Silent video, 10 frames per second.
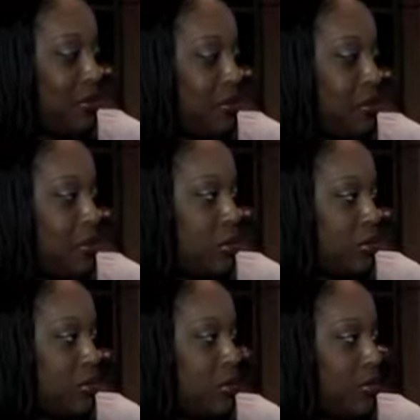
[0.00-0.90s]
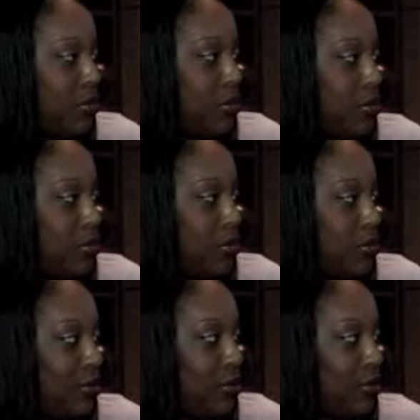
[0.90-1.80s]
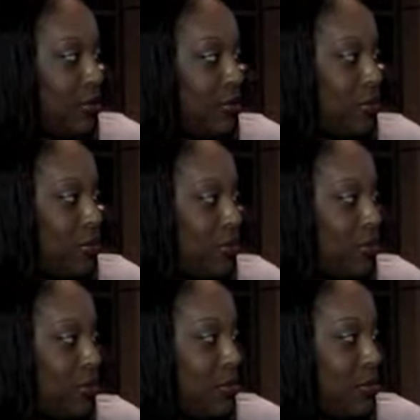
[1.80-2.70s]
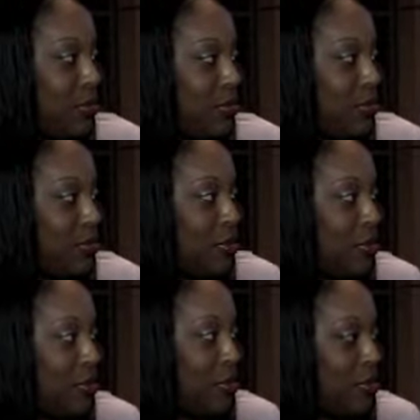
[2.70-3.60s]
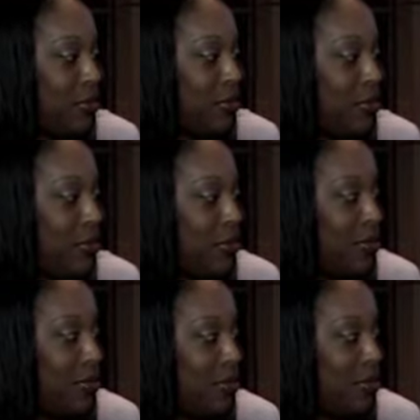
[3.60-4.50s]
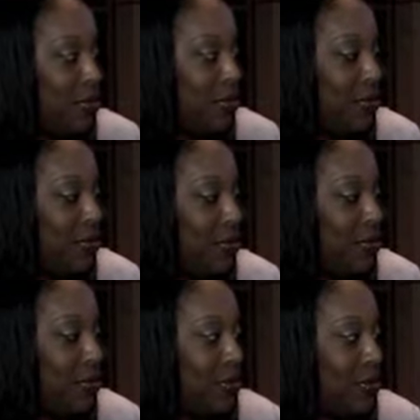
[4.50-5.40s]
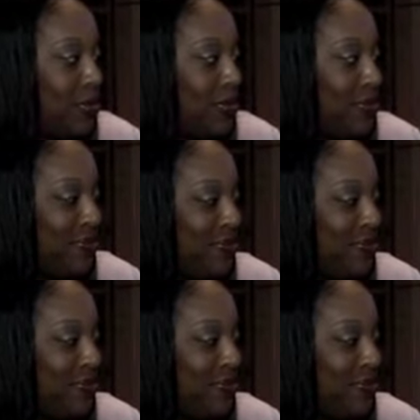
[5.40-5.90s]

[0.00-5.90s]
The person shown says nothing.